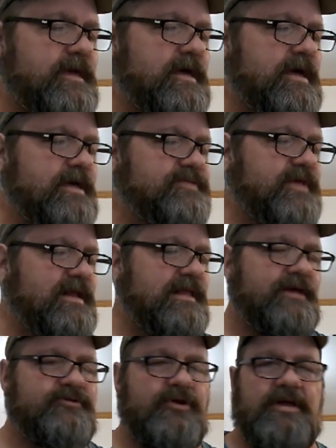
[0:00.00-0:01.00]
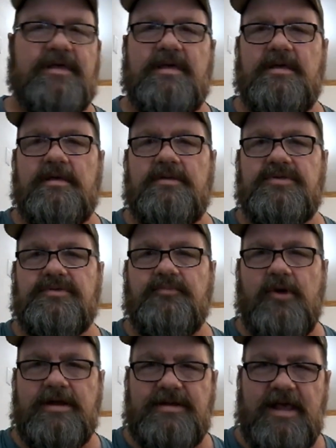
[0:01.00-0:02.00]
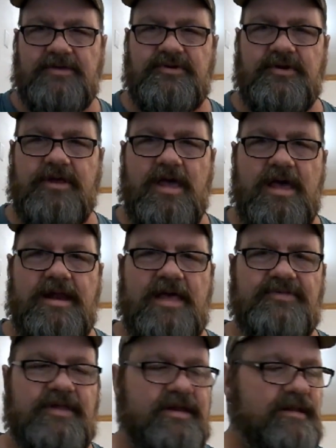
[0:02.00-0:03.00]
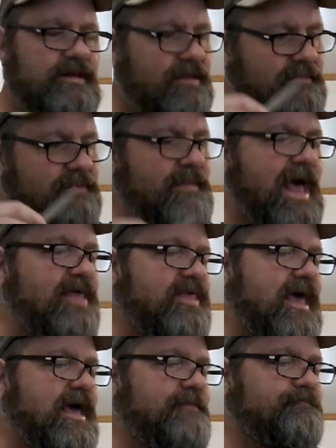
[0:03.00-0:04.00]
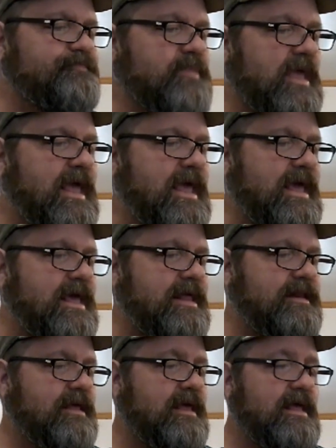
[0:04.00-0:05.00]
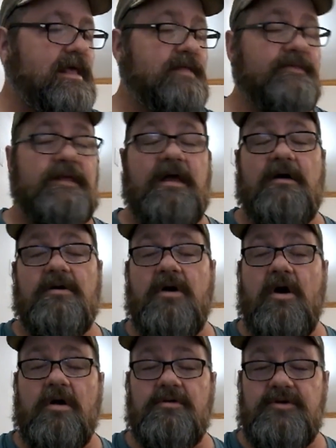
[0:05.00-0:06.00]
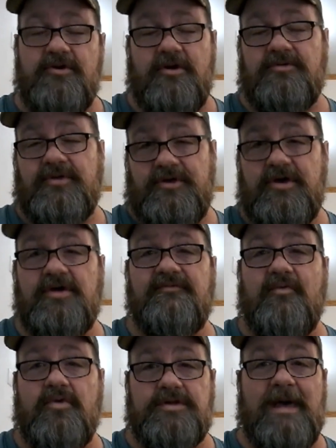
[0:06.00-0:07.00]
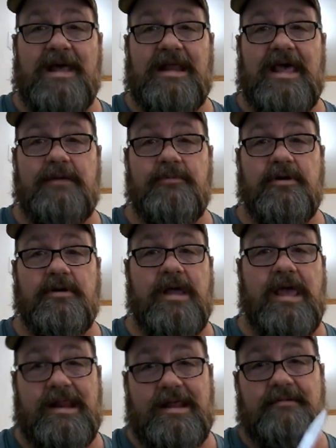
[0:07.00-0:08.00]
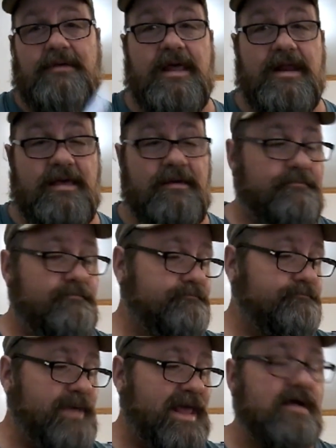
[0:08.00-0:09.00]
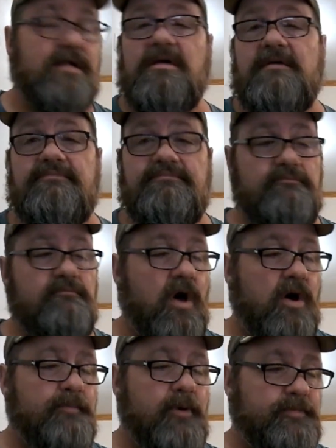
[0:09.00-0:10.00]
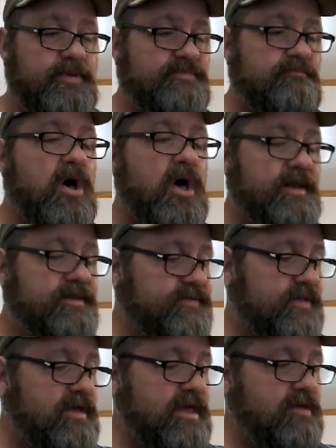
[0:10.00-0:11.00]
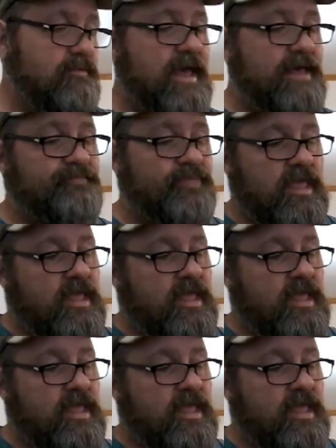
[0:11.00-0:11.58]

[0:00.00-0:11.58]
It's an electric spray texture gun. I said, let me buy that. And then all you're on the hook for is my labor and a pail of all-purpose mud. So anyway,